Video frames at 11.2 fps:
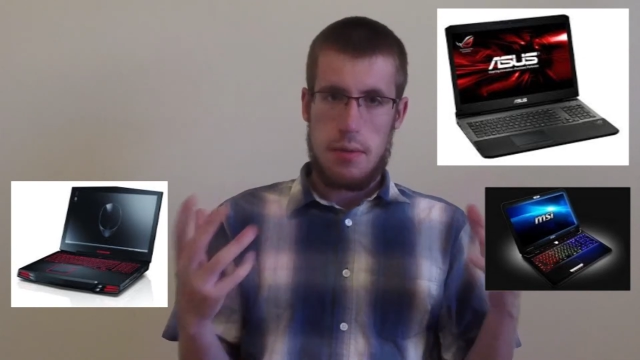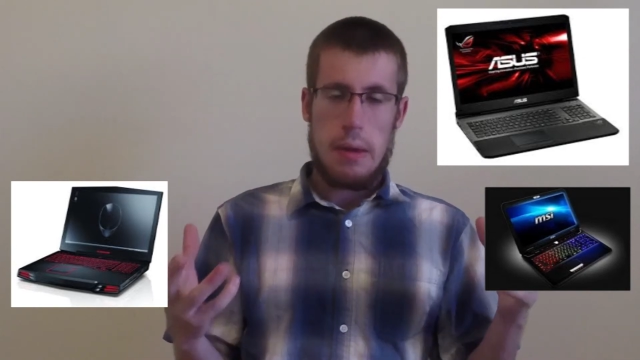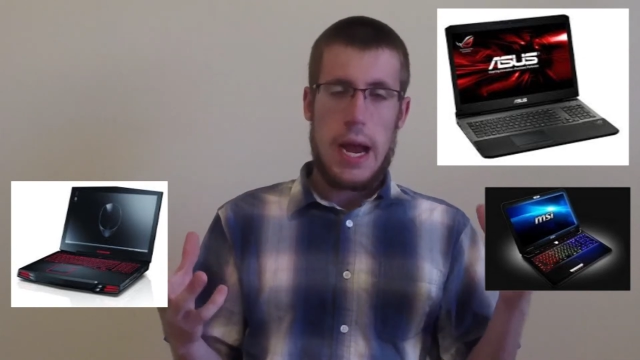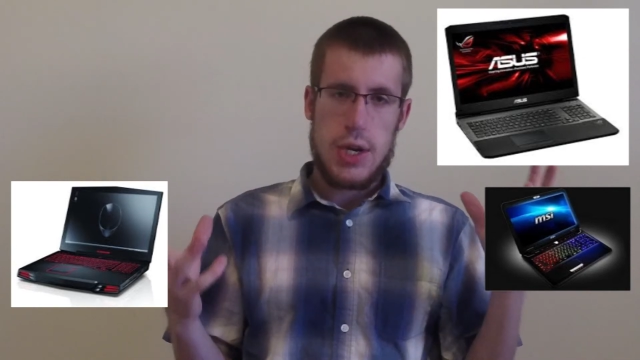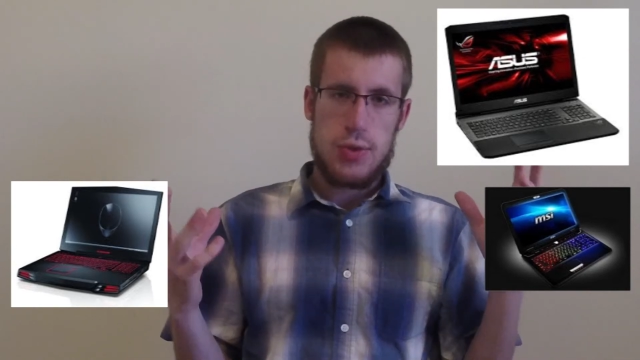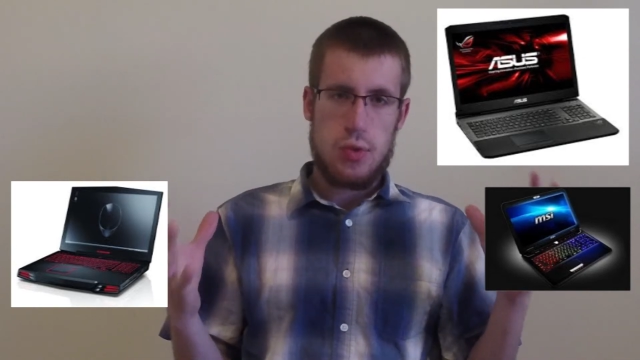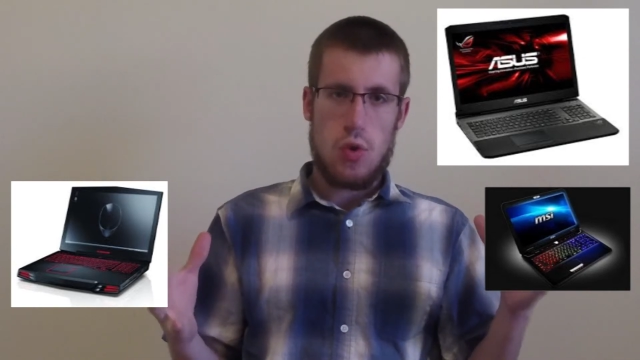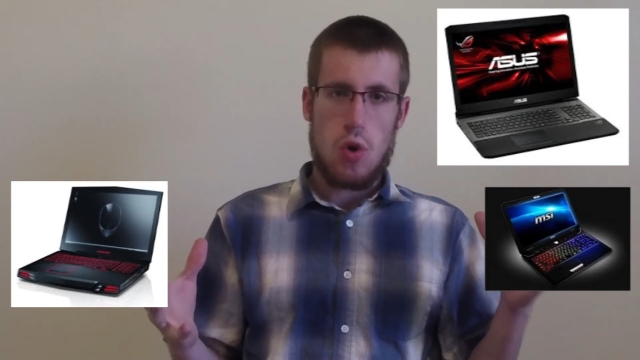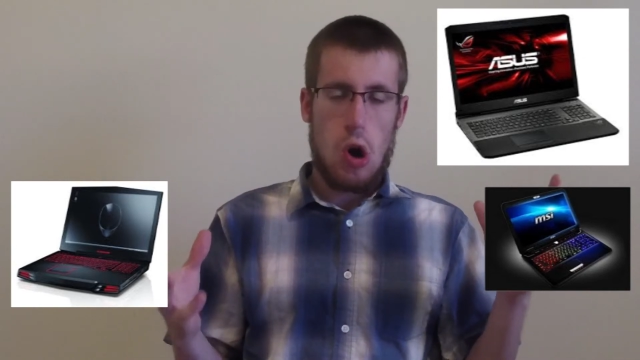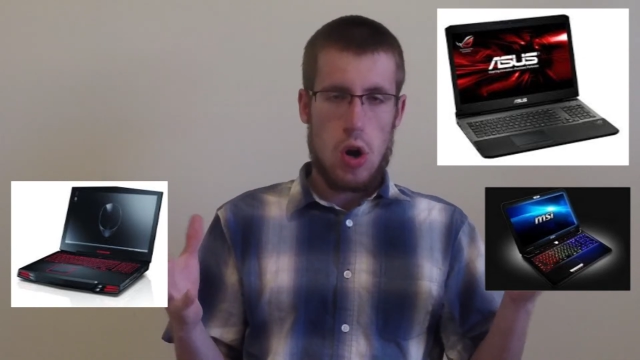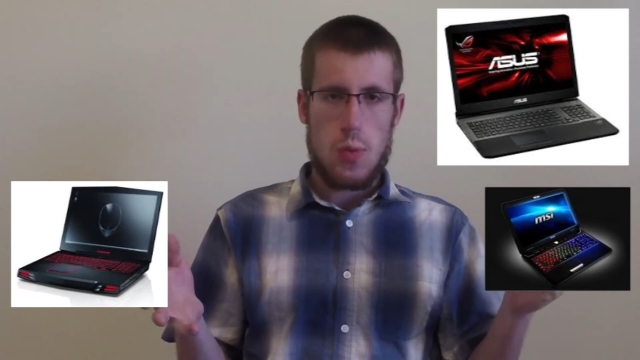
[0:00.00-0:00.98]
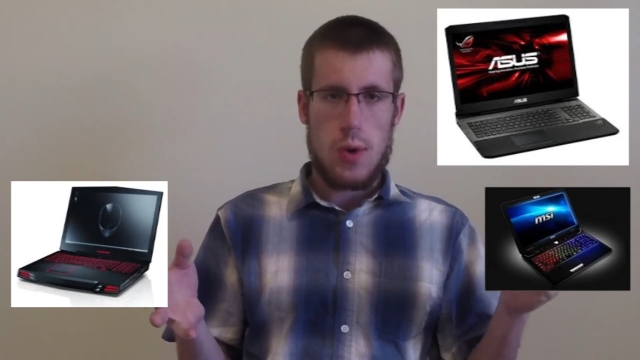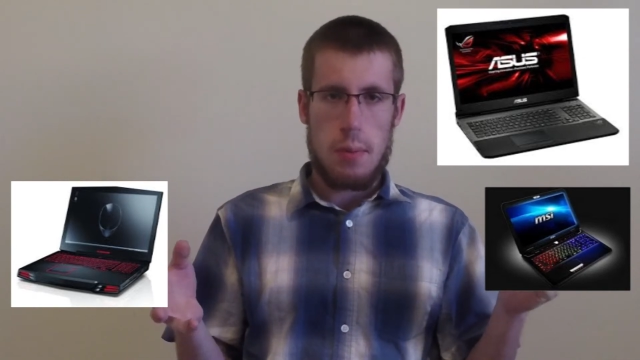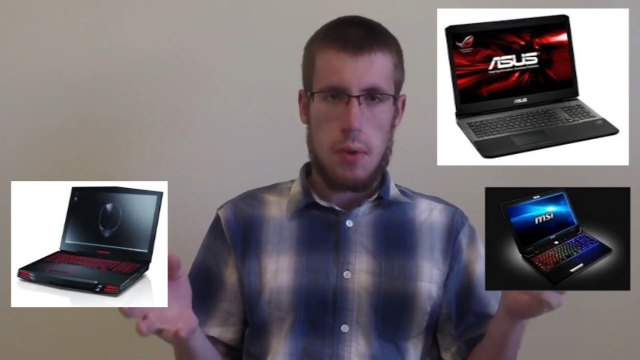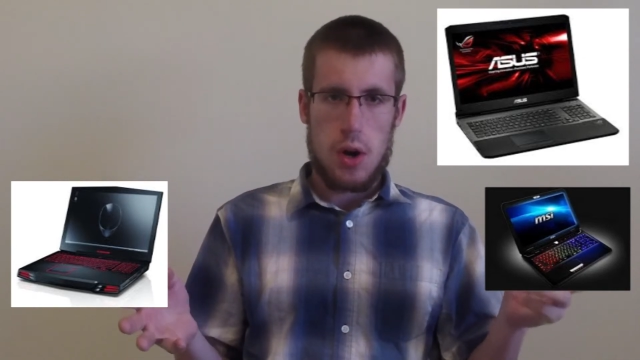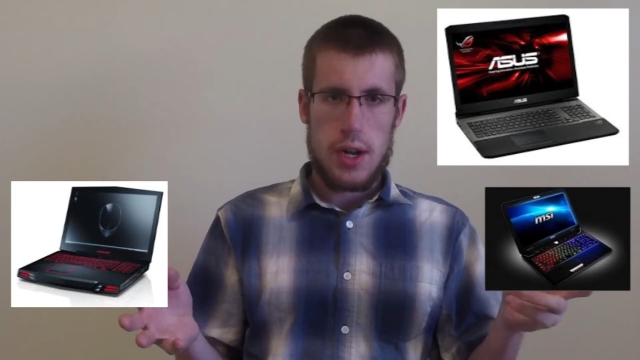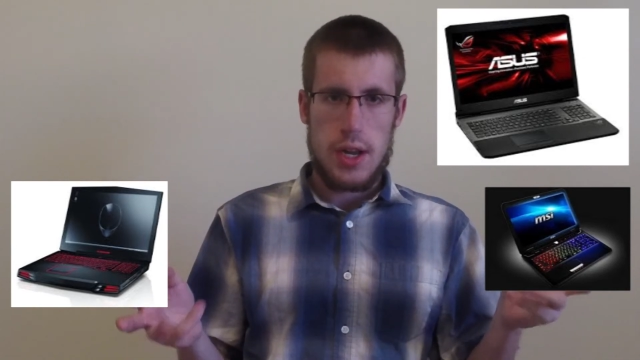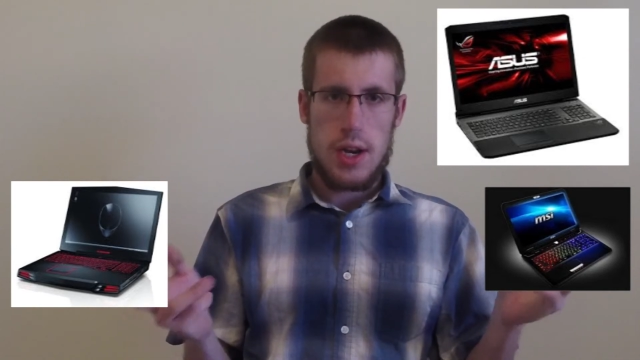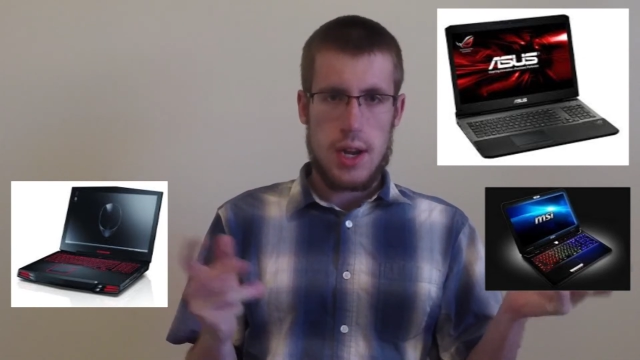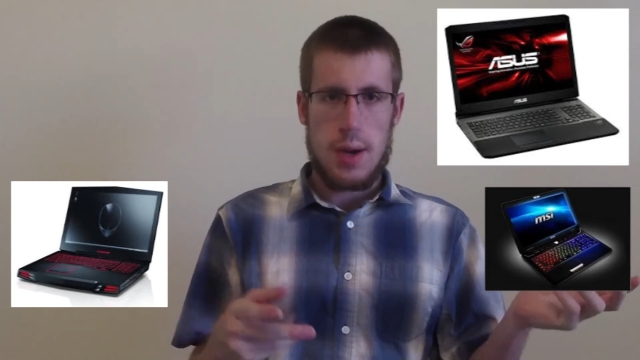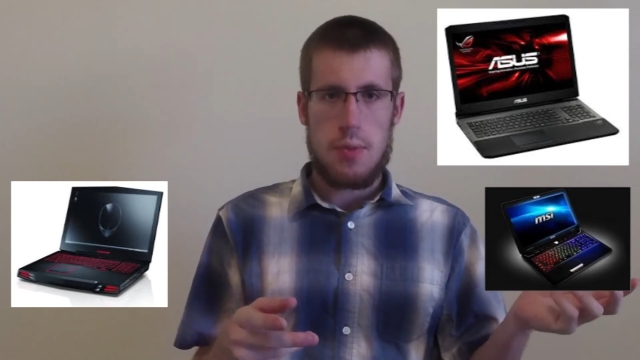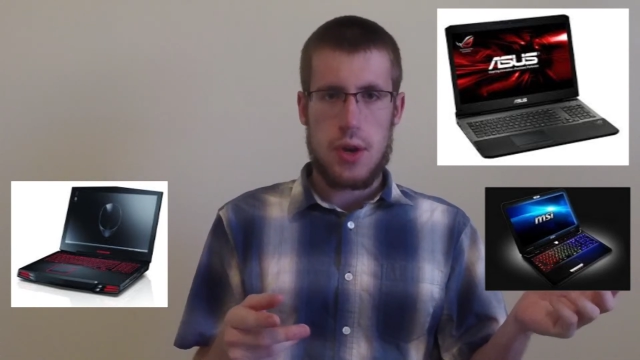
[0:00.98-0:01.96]
actual hardware market
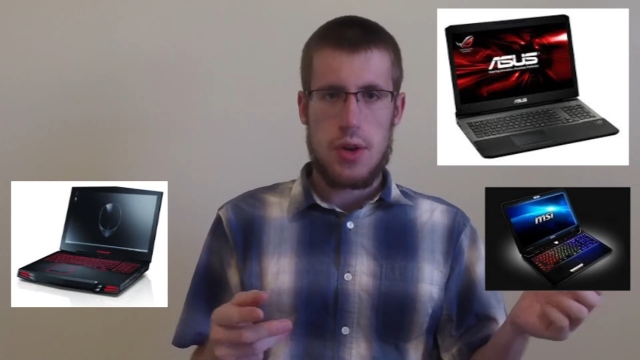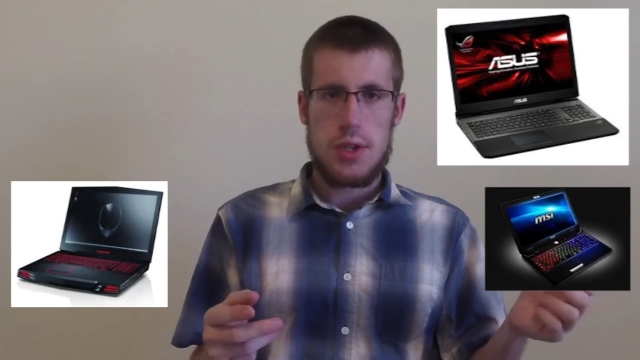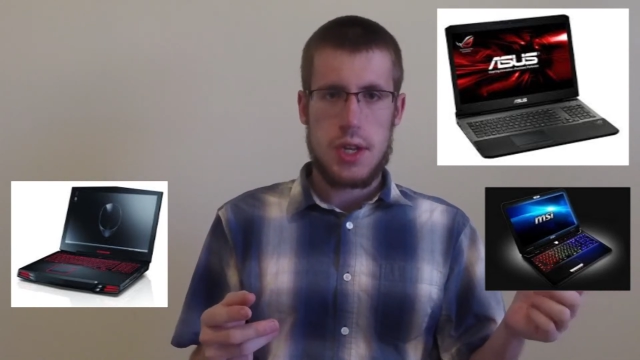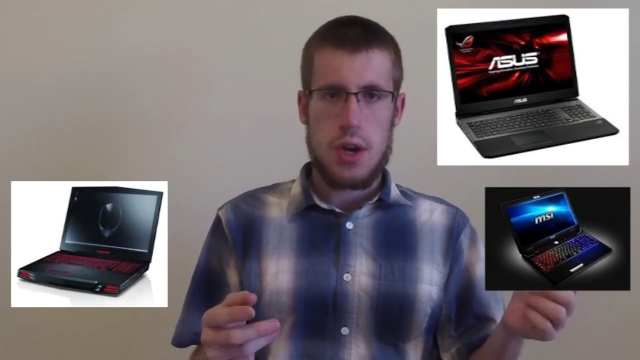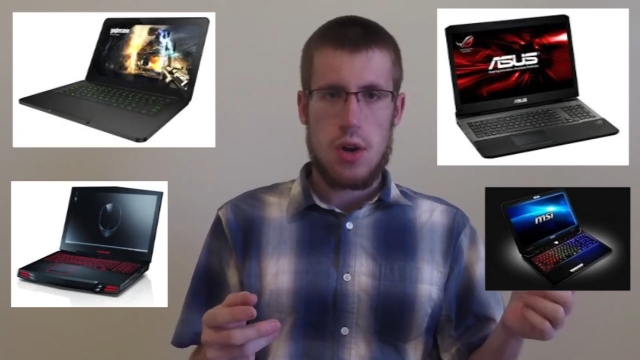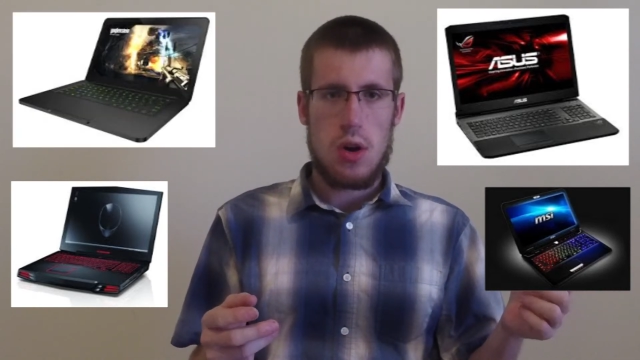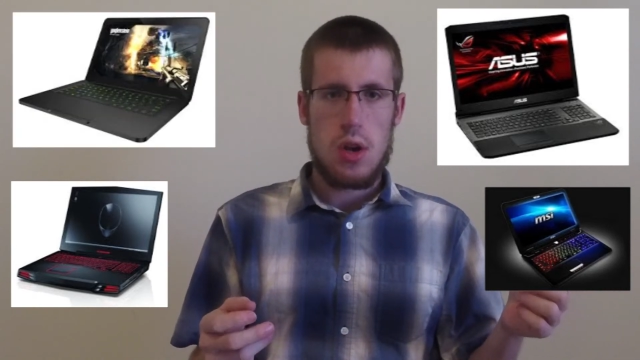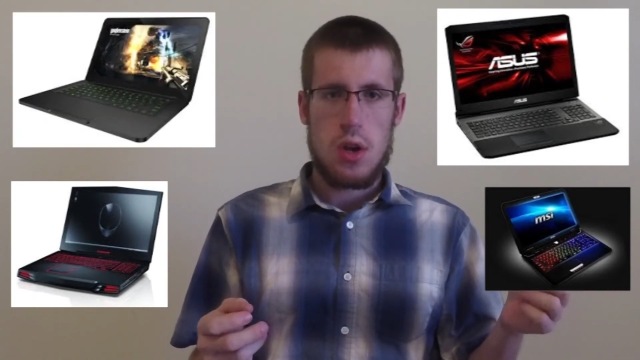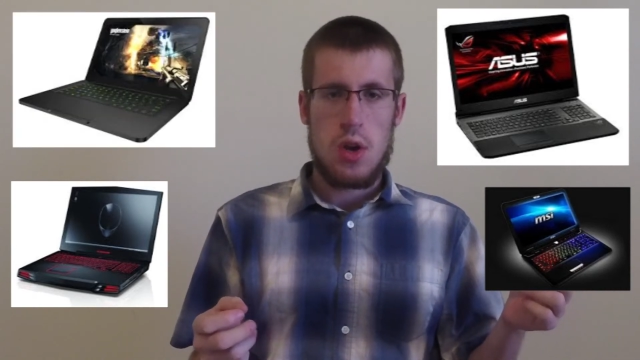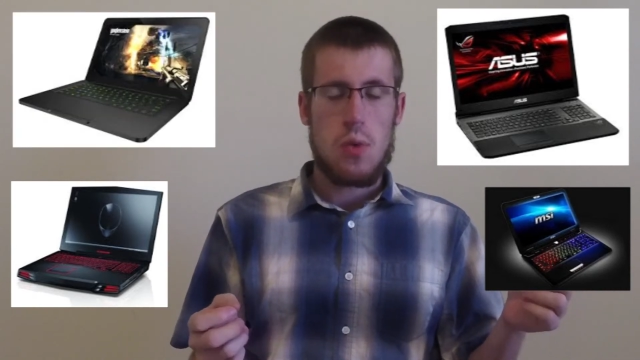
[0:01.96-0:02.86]
a couple years ago